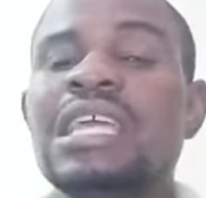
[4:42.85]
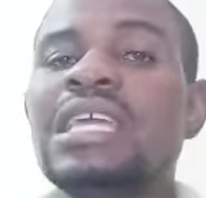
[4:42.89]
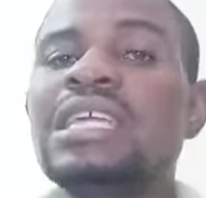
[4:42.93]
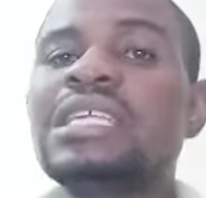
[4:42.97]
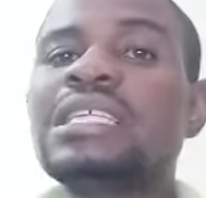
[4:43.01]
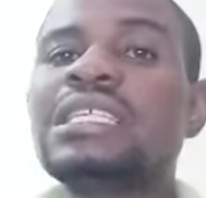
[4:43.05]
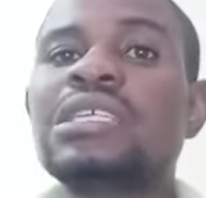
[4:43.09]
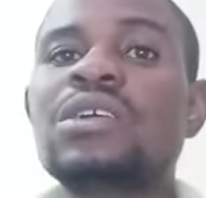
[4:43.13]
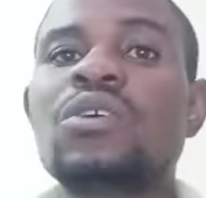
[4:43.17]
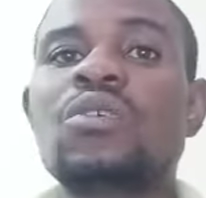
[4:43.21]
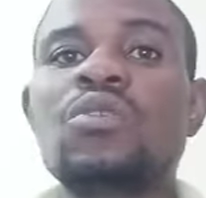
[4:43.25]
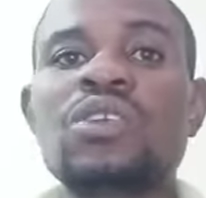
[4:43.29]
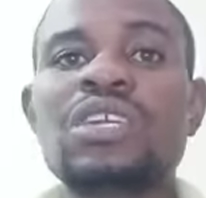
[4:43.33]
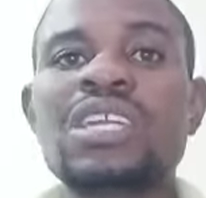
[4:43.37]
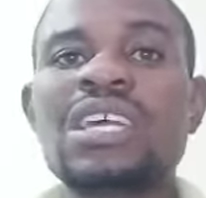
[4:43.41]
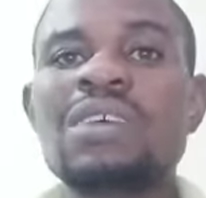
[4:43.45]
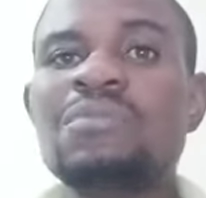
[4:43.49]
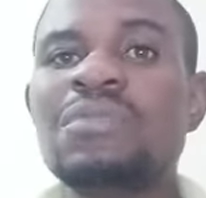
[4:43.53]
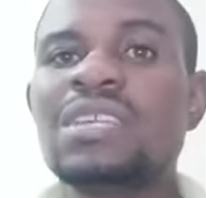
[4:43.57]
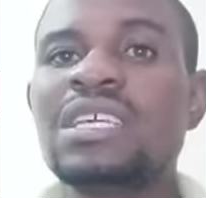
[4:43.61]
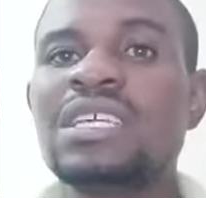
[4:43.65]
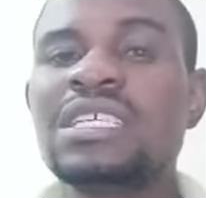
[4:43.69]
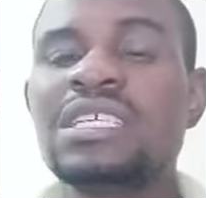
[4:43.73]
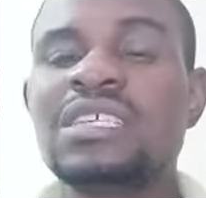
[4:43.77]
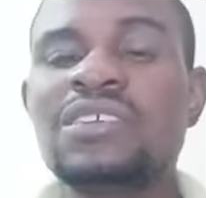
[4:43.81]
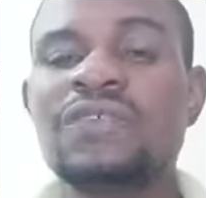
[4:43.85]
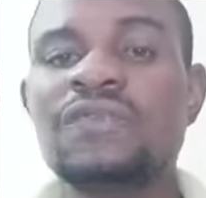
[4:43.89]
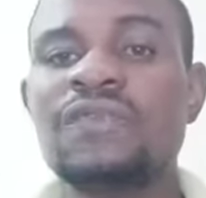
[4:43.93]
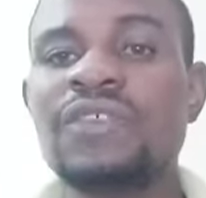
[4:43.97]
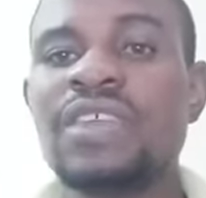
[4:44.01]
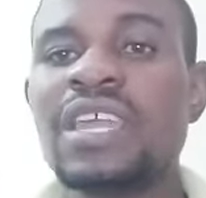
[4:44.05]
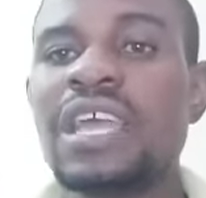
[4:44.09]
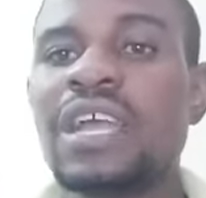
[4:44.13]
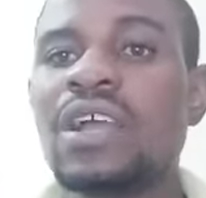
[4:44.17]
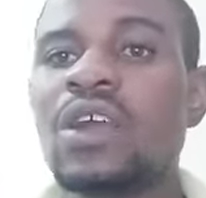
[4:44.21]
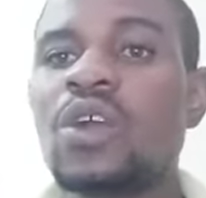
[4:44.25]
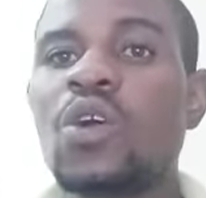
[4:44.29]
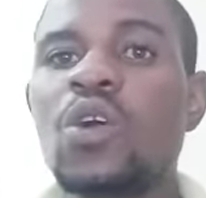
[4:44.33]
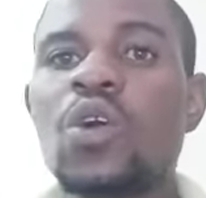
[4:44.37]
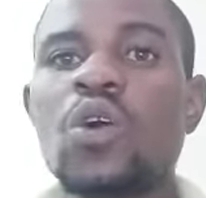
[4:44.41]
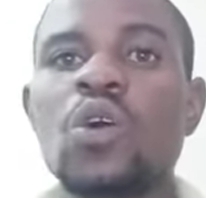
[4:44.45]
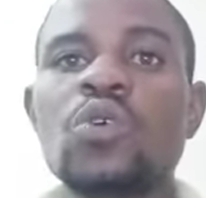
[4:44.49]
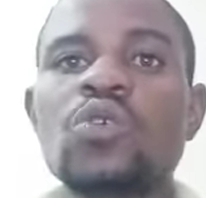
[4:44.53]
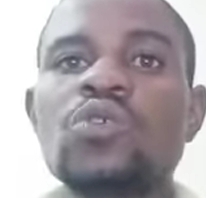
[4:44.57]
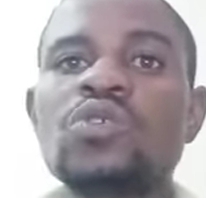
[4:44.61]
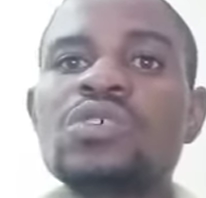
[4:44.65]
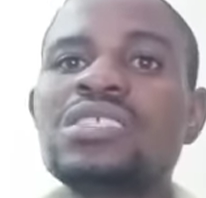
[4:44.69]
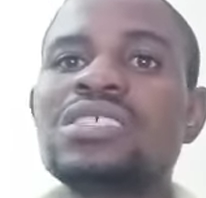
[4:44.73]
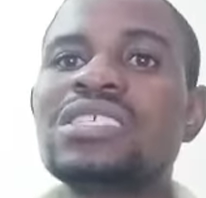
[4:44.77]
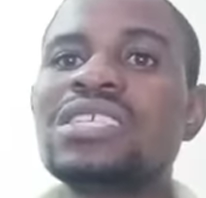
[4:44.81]
and contaminated
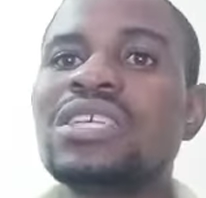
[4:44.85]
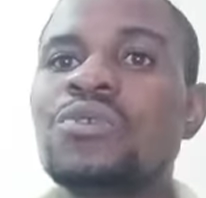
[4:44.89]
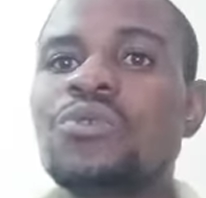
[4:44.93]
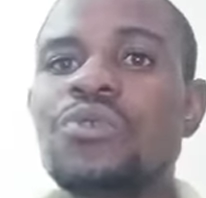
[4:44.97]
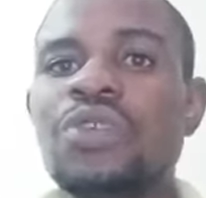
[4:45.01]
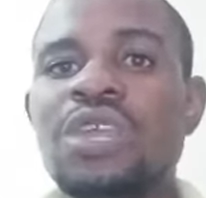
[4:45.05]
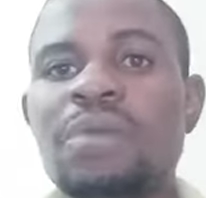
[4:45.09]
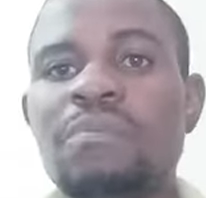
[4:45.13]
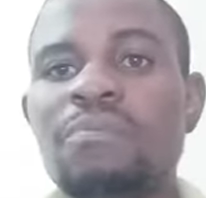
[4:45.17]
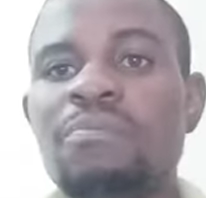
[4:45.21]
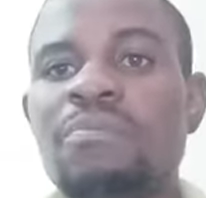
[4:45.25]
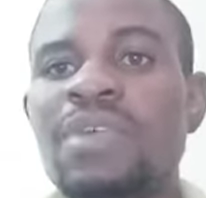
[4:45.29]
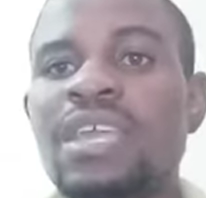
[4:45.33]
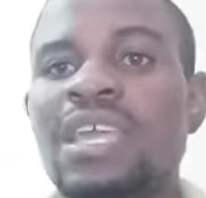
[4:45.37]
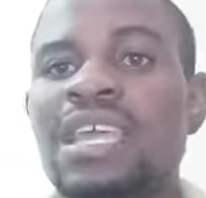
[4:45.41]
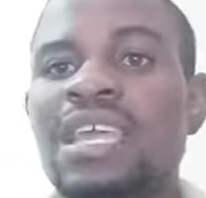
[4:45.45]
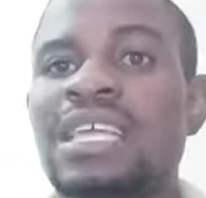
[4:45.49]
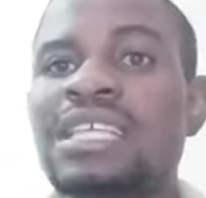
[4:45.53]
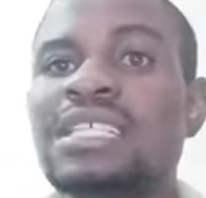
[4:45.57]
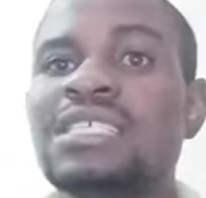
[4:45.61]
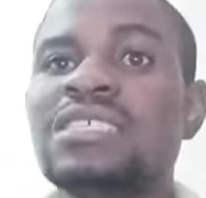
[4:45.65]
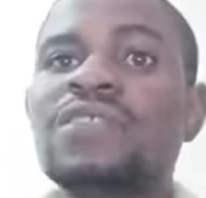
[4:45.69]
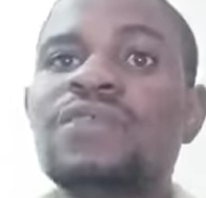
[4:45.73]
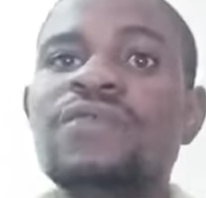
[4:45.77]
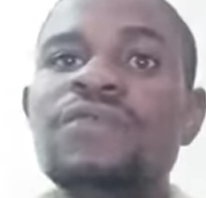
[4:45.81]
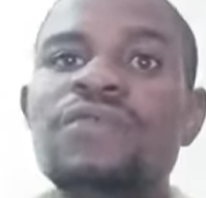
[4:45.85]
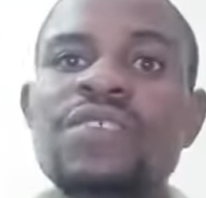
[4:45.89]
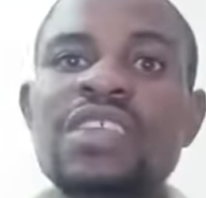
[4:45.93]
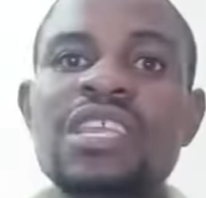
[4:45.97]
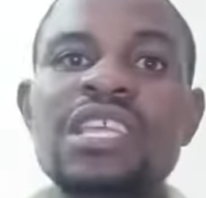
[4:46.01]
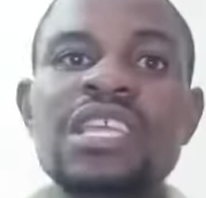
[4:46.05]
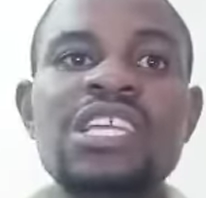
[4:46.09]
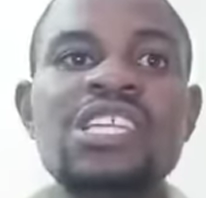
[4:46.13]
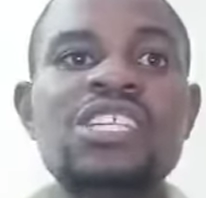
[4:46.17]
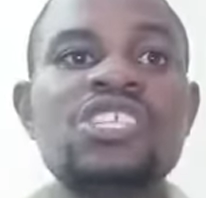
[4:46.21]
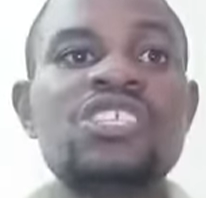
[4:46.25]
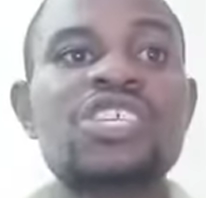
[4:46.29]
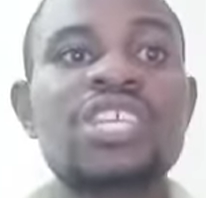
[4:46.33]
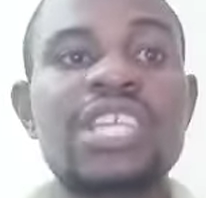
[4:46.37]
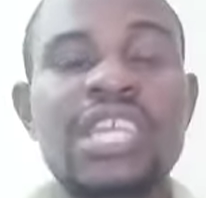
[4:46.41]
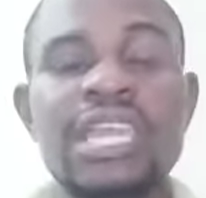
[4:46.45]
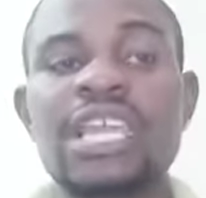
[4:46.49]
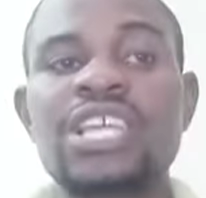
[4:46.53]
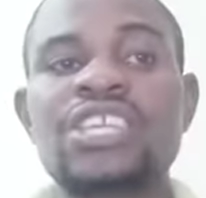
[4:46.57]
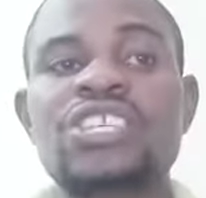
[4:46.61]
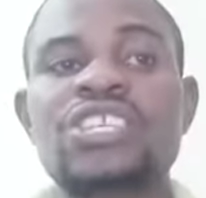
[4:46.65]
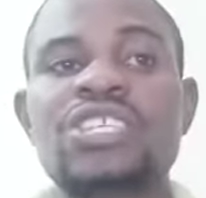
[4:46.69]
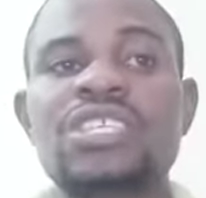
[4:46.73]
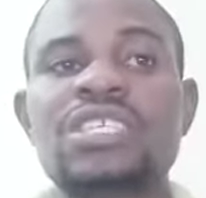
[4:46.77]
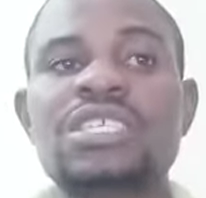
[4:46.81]
vehicles, equipment, feed,
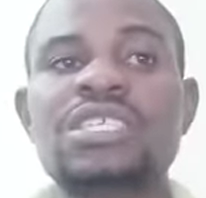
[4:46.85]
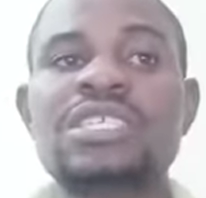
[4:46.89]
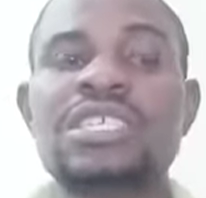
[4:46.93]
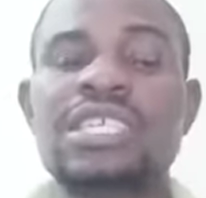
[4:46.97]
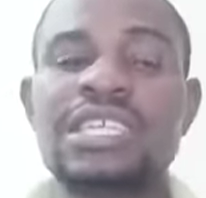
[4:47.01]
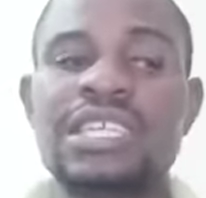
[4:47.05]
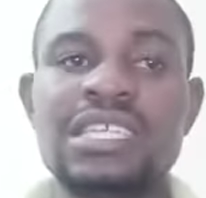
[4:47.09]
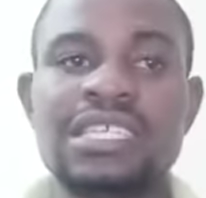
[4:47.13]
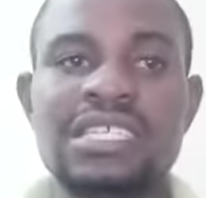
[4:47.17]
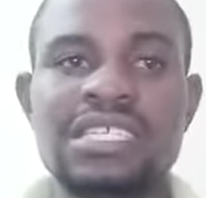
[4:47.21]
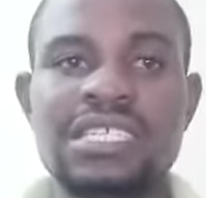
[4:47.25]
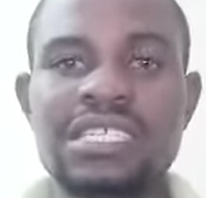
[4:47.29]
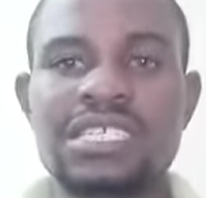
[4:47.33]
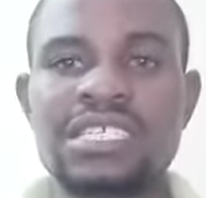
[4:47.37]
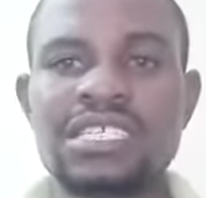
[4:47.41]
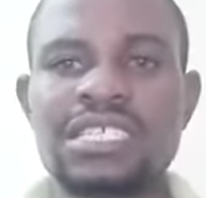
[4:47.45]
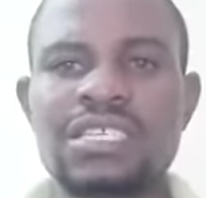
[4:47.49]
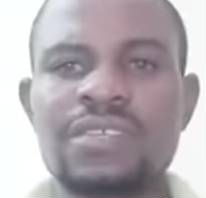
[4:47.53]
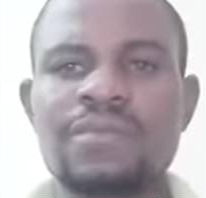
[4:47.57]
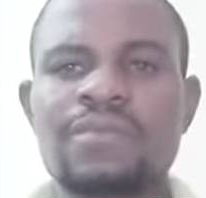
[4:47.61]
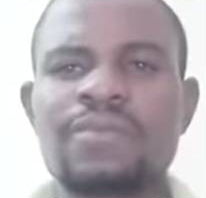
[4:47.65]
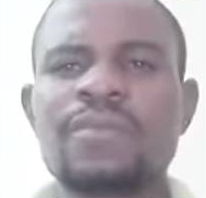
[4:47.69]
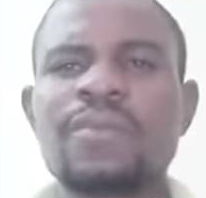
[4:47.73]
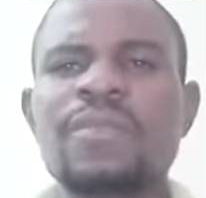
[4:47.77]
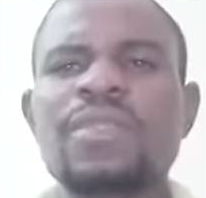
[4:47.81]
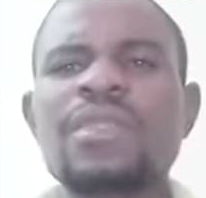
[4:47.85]
cages, etc.